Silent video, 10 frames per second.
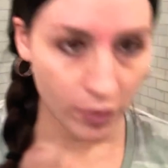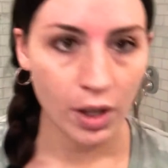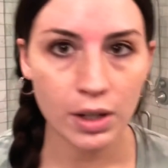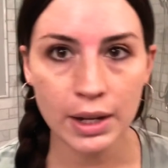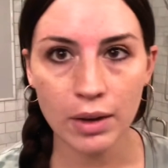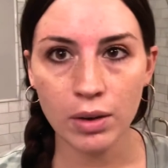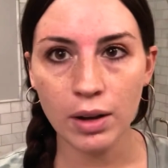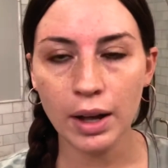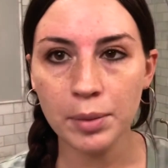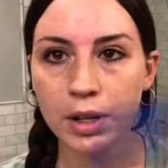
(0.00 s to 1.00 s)
Now
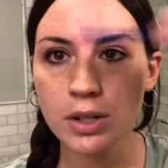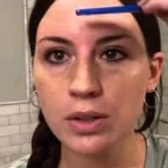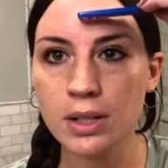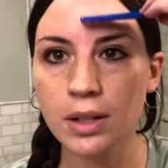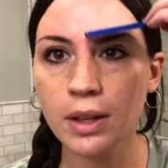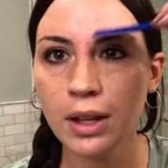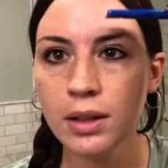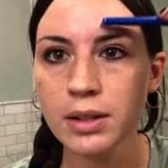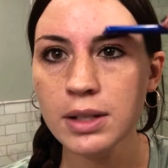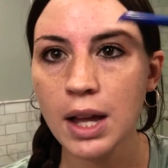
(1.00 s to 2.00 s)
I'm gonna do this on the other
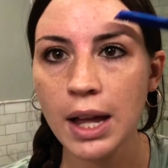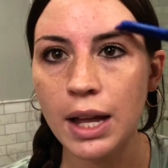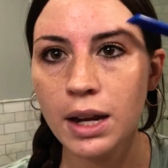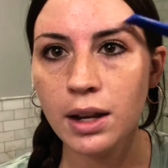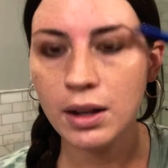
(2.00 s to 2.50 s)
side.